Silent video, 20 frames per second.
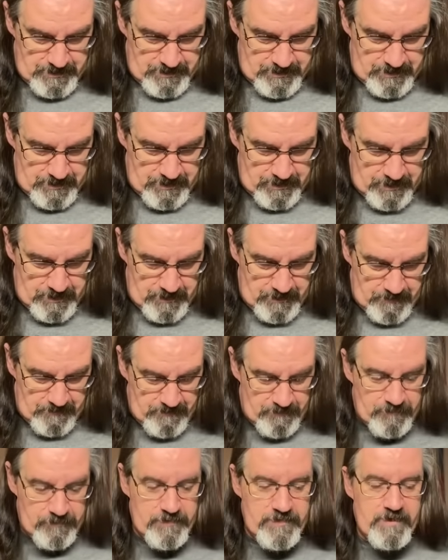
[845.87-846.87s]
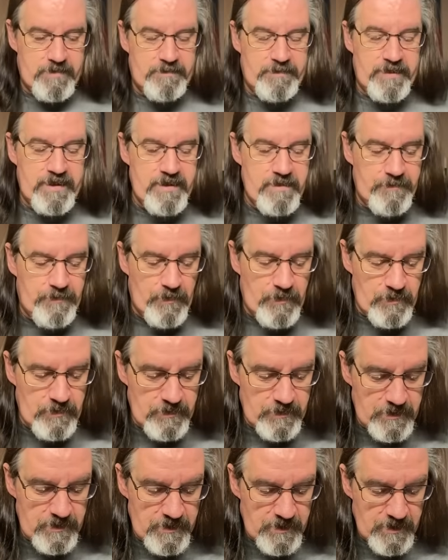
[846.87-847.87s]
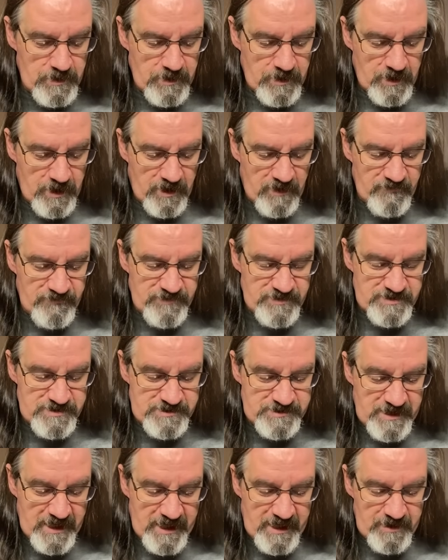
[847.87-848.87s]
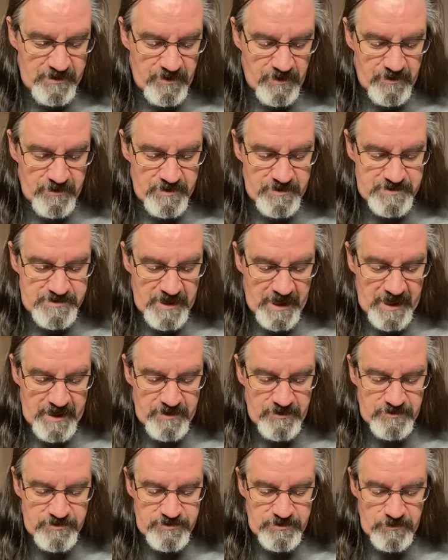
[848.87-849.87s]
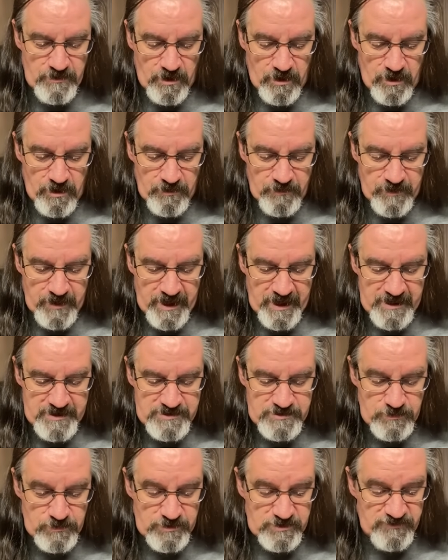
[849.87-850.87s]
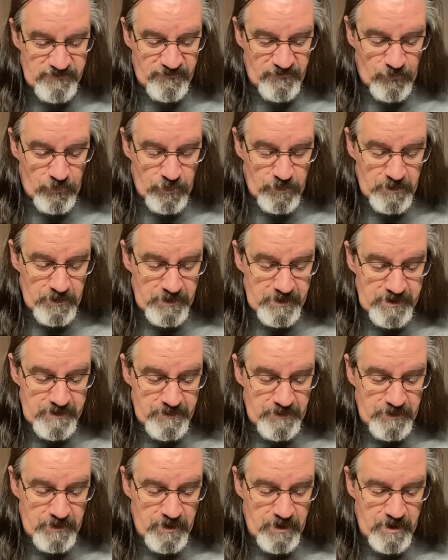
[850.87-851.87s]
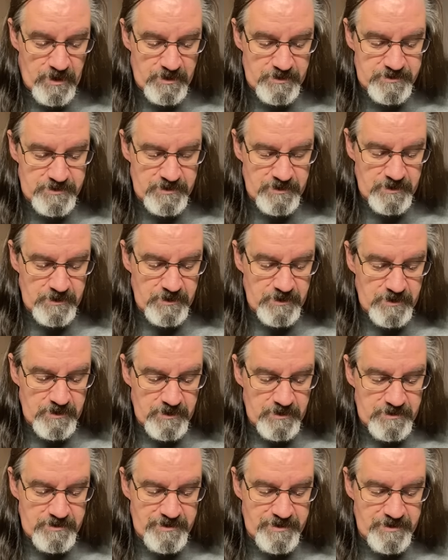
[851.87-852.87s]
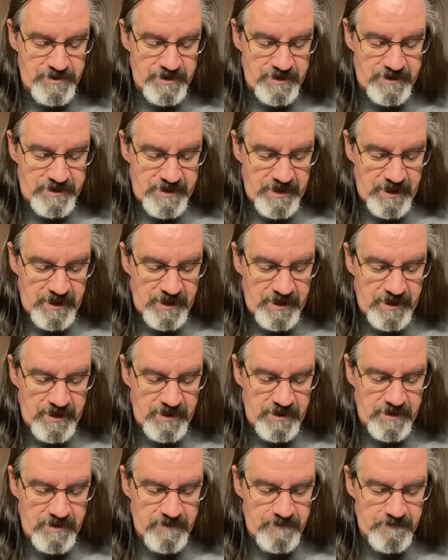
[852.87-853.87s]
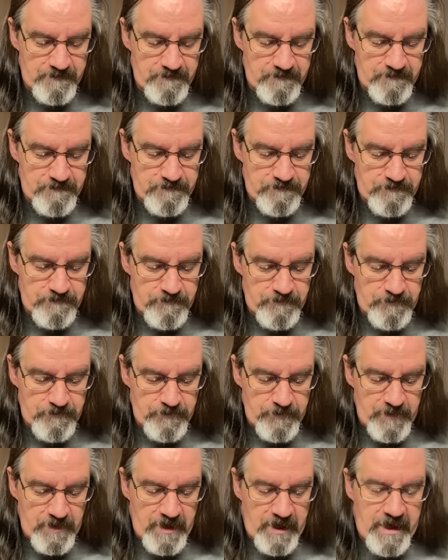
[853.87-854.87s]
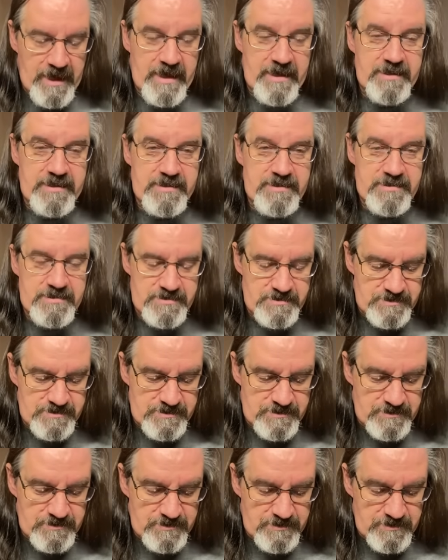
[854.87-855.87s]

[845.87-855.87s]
the people of the state are entitled to all rights which formerly belonged to the king at his